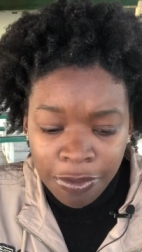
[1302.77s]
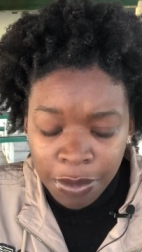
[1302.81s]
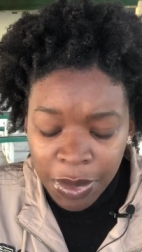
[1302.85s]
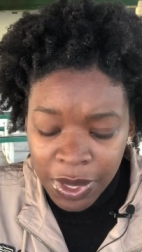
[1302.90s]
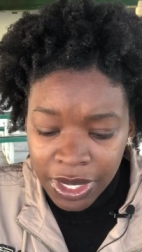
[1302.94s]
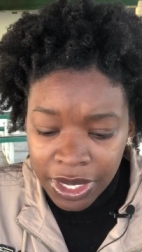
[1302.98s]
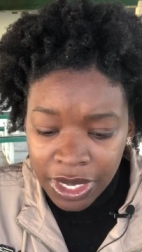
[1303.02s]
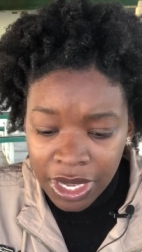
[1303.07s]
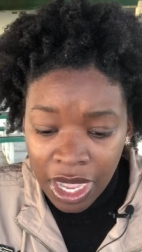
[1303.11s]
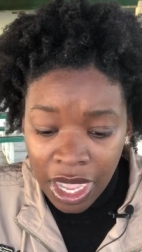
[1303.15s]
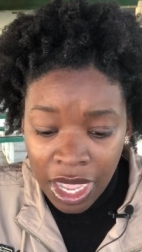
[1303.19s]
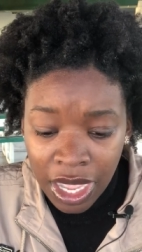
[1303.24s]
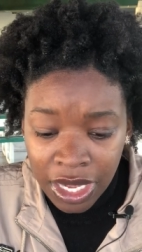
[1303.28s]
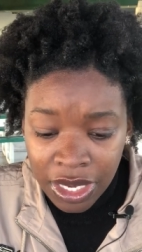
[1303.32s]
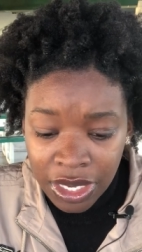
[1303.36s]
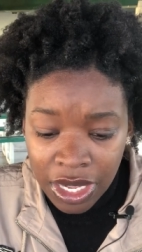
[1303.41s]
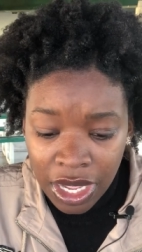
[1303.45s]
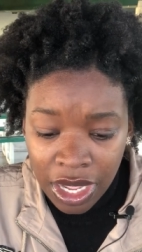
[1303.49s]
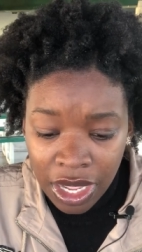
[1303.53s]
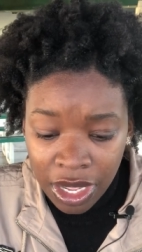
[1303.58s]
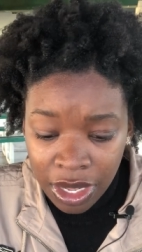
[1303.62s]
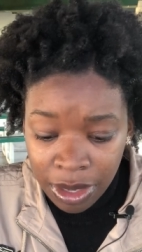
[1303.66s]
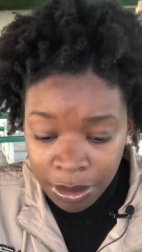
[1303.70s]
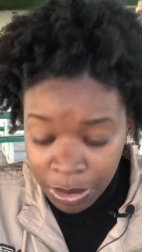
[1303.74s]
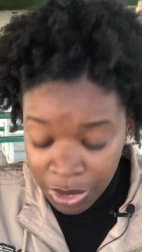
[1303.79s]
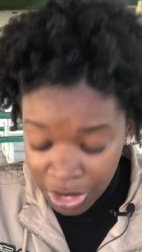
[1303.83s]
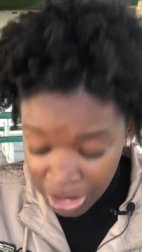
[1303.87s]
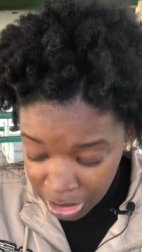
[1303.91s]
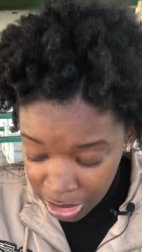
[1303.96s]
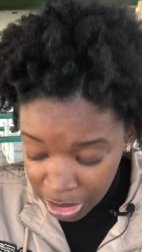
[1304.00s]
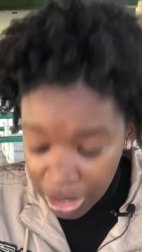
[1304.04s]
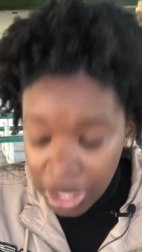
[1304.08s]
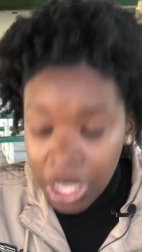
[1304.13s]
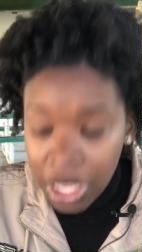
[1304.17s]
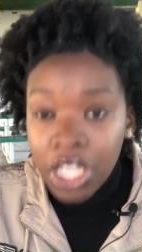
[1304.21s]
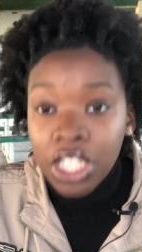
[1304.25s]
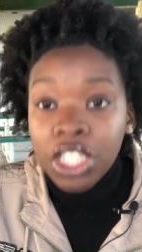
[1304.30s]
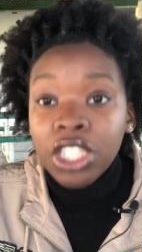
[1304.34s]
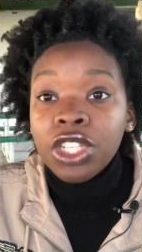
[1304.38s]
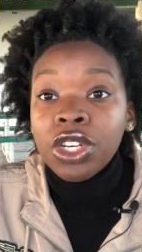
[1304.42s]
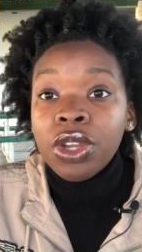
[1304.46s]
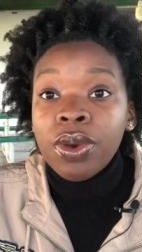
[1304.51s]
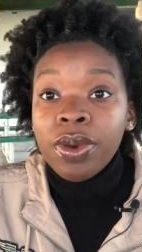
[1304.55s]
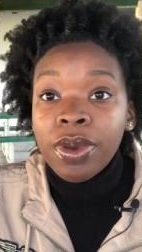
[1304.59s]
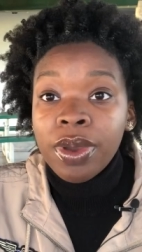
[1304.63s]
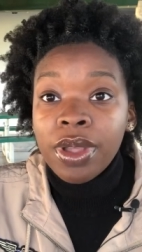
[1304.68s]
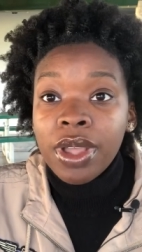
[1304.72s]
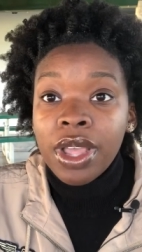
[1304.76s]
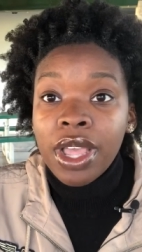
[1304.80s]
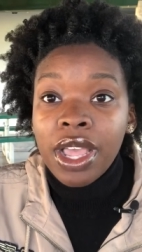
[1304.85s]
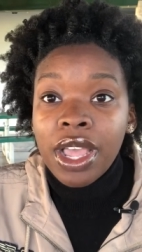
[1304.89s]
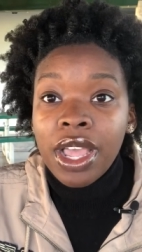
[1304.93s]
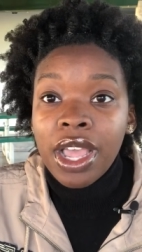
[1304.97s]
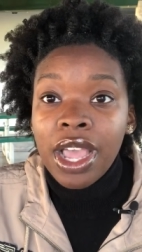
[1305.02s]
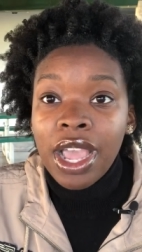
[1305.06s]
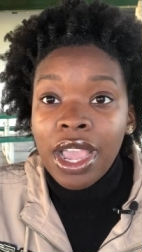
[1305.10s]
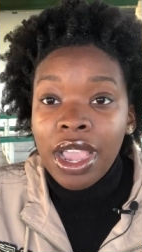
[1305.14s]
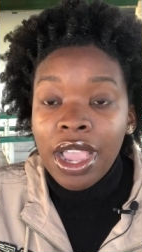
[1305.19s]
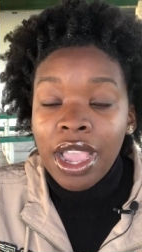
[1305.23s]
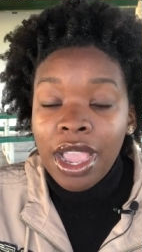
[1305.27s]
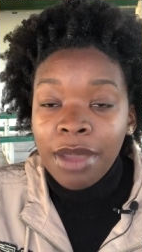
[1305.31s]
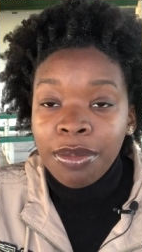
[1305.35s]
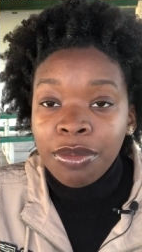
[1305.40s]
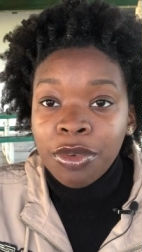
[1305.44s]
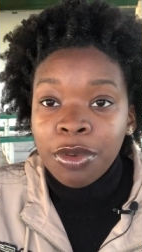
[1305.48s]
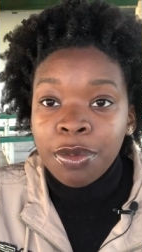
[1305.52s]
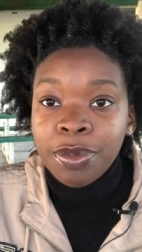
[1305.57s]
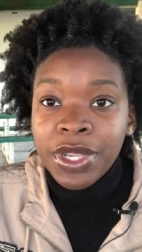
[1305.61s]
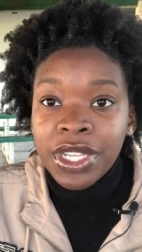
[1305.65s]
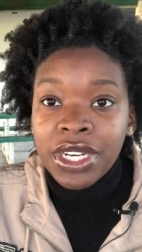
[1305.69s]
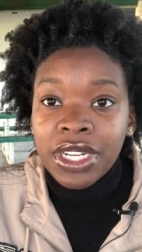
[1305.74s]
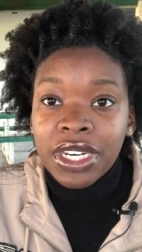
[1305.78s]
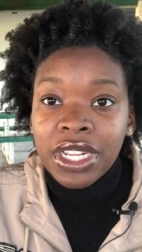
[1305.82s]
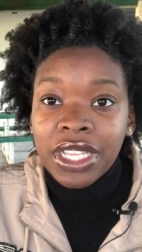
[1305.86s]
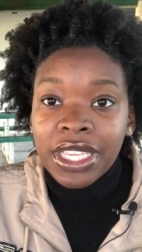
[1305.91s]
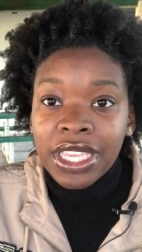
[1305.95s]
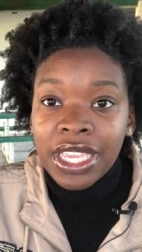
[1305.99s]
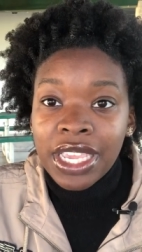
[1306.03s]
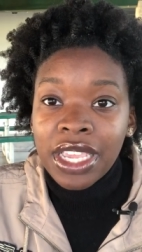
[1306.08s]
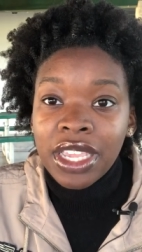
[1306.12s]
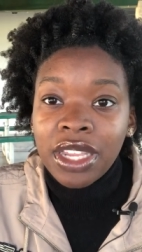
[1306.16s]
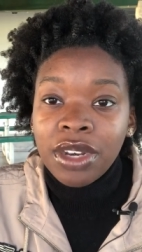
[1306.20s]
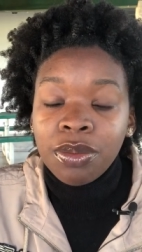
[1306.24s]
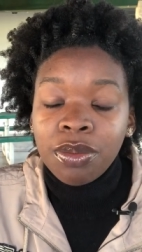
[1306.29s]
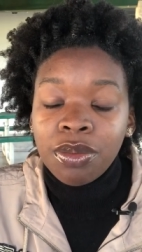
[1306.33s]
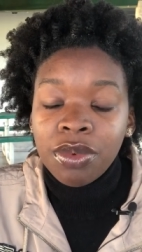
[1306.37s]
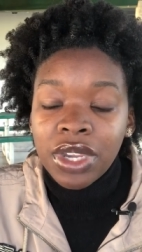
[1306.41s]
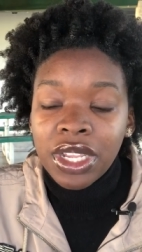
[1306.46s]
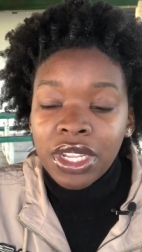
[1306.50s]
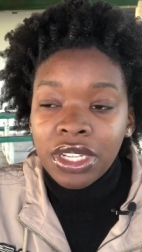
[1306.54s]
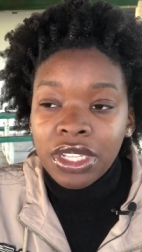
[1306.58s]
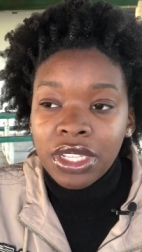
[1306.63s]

But God, um, He, you know, I, am repeating again what